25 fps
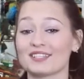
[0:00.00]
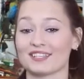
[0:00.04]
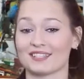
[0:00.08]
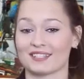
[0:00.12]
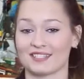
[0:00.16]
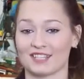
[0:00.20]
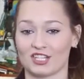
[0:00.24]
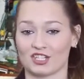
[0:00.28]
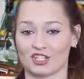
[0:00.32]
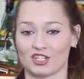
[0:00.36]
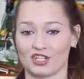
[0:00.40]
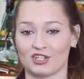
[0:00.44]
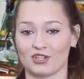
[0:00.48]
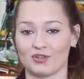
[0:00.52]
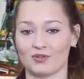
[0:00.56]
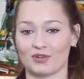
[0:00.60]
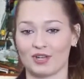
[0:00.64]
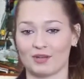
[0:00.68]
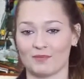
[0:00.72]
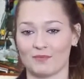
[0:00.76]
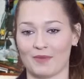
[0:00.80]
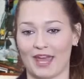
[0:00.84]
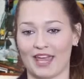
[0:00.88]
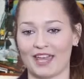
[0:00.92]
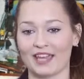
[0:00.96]
decision you
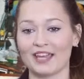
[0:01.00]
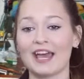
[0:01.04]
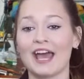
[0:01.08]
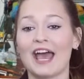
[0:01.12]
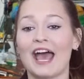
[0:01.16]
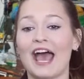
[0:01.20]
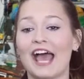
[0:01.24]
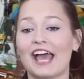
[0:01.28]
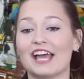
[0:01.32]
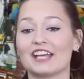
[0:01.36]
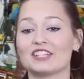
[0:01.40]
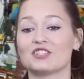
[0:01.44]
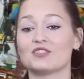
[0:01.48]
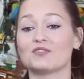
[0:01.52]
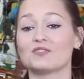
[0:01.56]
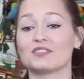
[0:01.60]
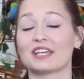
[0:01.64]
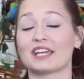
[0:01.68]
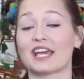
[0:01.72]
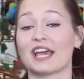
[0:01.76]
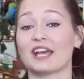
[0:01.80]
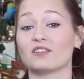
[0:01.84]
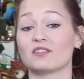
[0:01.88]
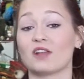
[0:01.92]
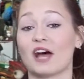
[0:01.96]
can make is
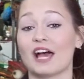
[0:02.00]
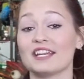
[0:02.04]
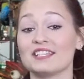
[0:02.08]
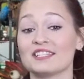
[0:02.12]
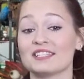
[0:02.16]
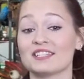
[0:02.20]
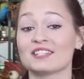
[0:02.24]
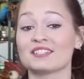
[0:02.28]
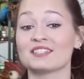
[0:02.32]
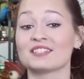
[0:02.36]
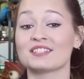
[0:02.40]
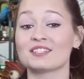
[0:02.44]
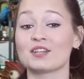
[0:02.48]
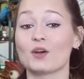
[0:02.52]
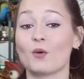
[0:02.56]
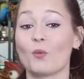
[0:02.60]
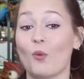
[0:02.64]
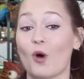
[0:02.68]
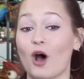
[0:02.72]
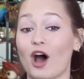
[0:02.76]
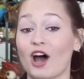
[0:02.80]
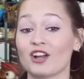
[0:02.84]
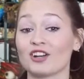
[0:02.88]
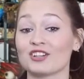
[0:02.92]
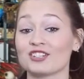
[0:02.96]
using a licensed
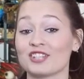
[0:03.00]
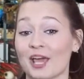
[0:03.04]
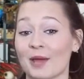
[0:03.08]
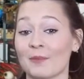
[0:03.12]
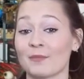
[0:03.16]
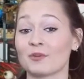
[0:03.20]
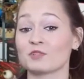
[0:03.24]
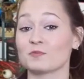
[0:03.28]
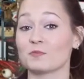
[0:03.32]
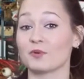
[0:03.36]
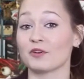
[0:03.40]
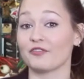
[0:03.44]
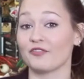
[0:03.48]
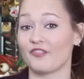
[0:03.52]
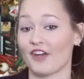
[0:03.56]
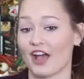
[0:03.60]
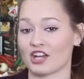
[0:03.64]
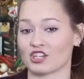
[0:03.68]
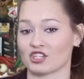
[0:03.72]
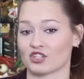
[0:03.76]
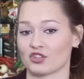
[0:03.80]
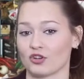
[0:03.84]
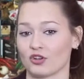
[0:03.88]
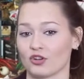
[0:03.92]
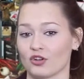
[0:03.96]
water damage
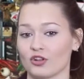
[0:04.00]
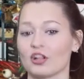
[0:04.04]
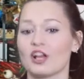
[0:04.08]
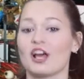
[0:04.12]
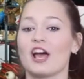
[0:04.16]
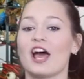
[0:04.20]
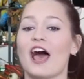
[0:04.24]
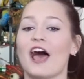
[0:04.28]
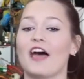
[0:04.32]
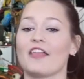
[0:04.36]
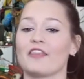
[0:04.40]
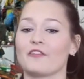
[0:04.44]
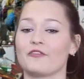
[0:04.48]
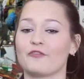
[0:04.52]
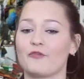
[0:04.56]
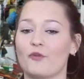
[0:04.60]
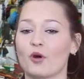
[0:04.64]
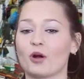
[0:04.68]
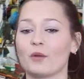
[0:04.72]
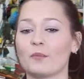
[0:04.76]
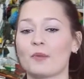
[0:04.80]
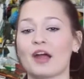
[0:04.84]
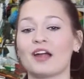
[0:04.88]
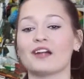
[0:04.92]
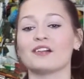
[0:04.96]
professional in the
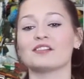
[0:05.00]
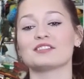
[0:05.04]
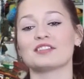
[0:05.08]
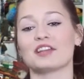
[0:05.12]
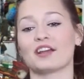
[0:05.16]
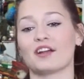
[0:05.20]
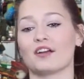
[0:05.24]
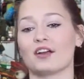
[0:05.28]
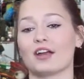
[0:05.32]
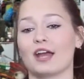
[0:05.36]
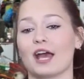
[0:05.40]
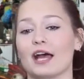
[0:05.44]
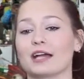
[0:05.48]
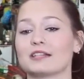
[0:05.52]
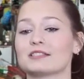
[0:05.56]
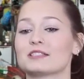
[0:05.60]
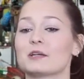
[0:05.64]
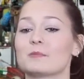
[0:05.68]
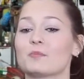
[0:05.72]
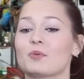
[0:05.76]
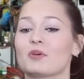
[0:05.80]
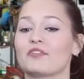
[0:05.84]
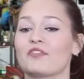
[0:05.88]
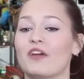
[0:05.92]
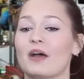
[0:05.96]
Fort Myers area
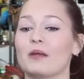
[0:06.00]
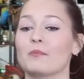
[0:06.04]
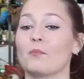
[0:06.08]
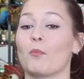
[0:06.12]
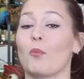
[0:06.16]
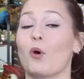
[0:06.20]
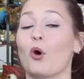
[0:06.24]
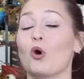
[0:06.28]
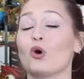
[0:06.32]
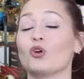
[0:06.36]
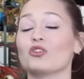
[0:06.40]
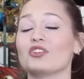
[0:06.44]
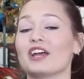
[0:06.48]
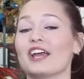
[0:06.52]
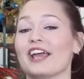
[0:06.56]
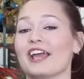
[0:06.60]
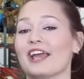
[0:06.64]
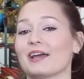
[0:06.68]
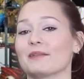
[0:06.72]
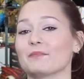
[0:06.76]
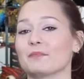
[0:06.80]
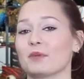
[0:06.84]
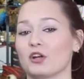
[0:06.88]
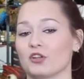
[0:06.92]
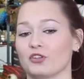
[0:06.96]
to prevent mold
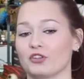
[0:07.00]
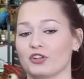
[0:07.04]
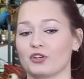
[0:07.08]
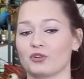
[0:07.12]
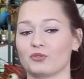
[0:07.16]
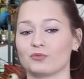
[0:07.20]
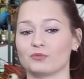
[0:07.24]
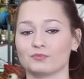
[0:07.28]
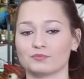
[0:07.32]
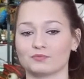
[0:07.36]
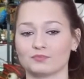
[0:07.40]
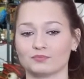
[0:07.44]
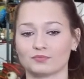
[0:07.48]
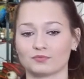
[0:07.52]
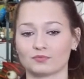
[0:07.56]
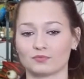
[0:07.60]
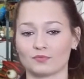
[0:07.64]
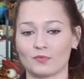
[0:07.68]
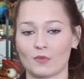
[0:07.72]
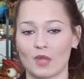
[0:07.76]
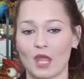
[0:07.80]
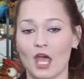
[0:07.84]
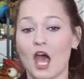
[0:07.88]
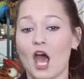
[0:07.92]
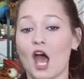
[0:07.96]
and mildew.
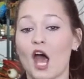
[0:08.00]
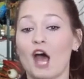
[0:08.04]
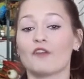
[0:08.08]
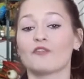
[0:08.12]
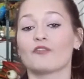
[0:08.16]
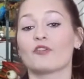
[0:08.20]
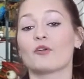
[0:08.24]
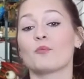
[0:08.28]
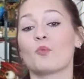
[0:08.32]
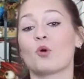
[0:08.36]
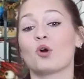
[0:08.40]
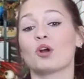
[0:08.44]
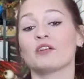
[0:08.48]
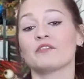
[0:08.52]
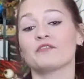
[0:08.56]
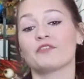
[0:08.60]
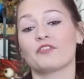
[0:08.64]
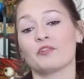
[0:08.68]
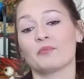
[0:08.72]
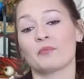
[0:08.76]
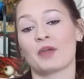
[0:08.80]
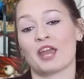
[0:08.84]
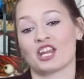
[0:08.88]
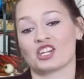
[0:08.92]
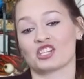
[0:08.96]
For more
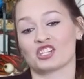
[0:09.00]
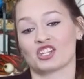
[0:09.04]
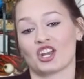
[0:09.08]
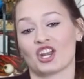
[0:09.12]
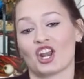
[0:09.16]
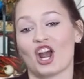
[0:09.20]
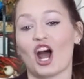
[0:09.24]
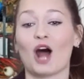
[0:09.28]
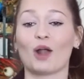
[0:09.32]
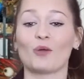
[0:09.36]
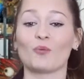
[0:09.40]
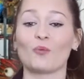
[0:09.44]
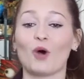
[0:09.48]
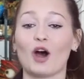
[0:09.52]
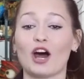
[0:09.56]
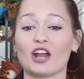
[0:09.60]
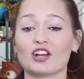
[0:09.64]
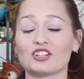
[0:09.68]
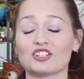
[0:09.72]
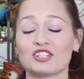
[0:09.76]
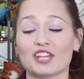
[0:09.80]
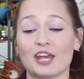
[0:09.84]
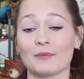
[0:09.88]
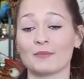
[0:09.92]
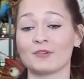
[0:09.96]
information on
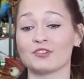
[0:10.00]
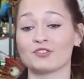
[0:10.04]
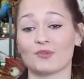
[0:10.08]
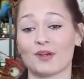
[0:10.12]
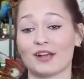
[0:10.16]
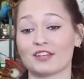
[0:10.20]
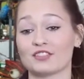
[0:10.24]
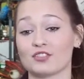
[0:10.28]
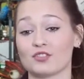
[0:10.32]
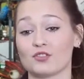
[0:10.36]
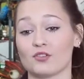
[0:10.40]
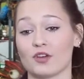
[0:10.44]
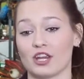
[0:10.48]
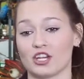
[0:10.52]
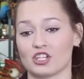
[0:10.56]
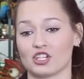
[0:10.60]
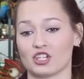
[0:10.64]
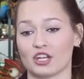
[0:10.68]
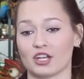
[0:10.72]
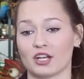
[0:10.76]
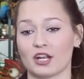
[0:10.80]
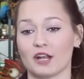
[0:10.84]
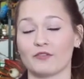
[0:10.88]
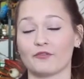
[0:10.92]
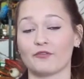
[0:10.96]
water damage
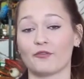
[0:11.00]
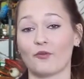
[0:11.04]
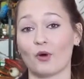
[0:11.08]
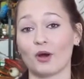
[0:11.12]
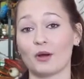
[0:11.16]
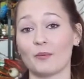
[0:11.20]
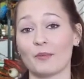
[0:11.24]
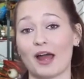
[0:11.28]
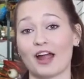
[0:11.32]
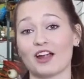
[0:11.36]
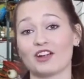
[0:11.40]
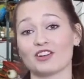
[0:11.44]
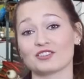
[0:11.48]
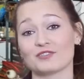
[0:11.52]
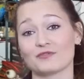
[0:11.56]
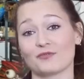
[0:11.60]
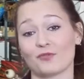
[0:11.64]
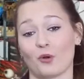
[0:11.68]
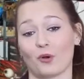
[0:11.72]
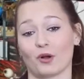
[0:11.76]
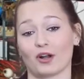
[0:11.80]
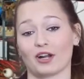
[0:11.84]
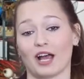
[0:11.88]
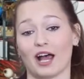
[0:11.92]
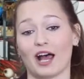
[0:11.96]
restoration in Fort Myers,
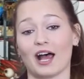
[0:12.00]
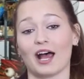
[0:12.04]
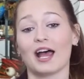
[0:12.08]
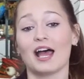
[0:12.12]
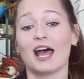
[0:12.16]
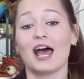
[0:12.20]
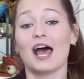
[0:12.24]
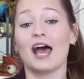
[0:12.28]
Florida,